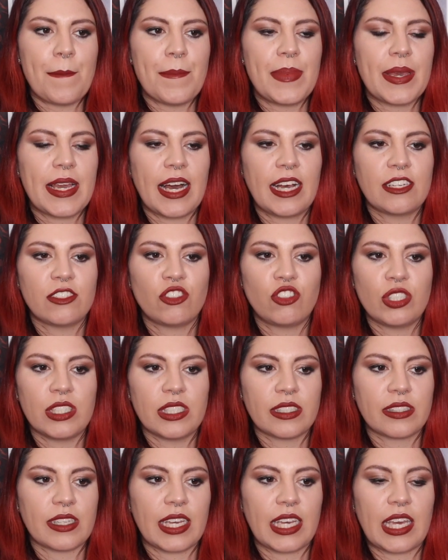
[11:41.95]
because she
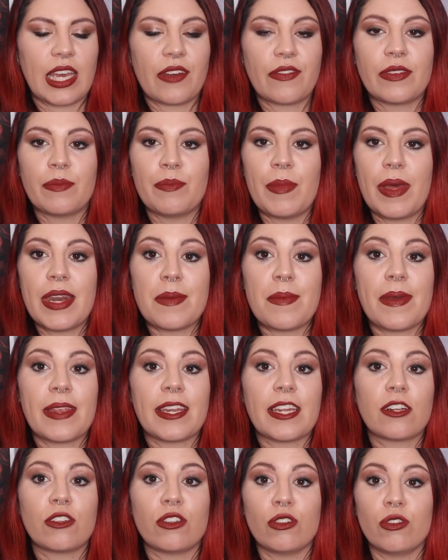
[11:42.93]
is like given
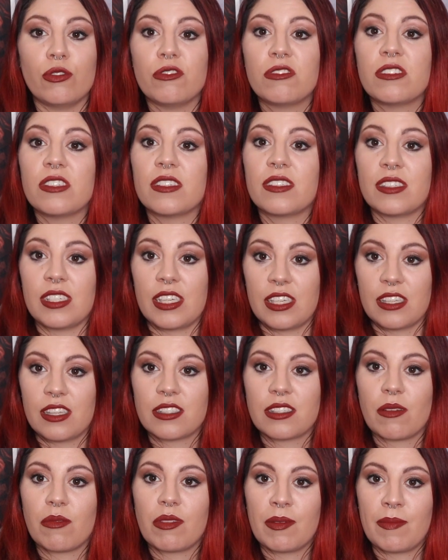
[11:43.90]
many clues to see
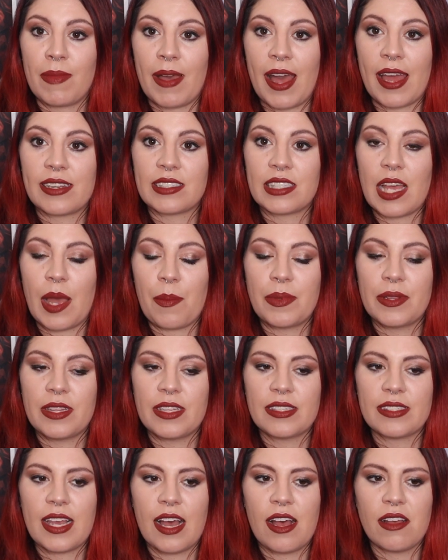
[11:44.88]
that something bad has happened
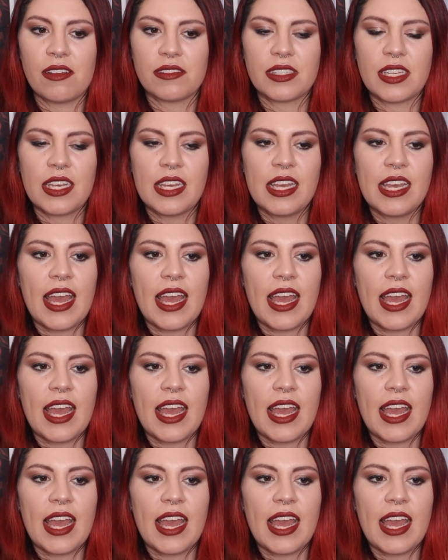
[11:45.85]
in this house,